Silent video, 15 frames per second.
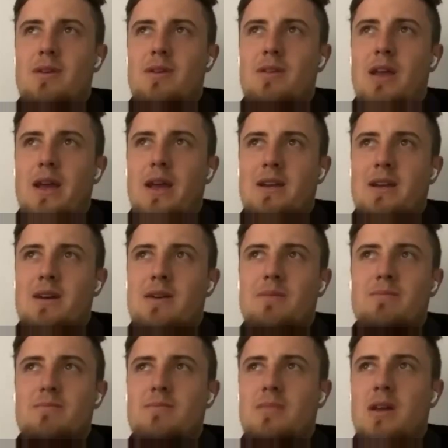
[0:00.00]

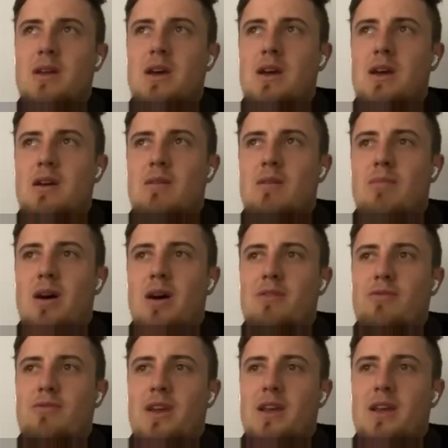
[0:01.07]
my
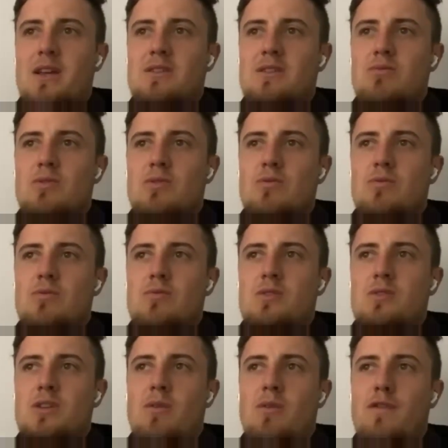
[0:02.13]
thing is, well,
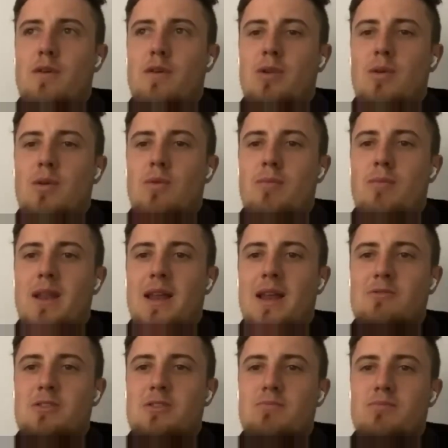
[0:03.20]
so a footballer wouldn't be
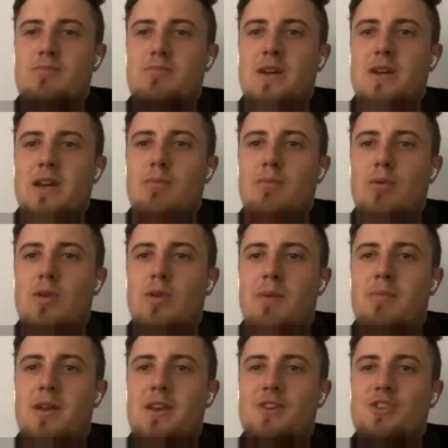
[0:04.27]
allowed to kick a ball
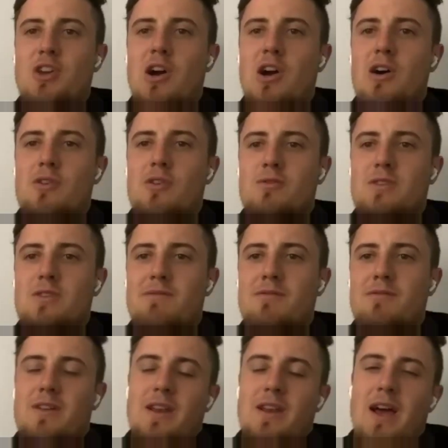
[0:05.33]
up in his yard or
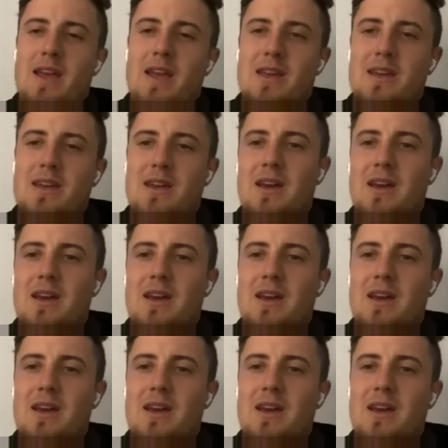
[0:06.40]
something,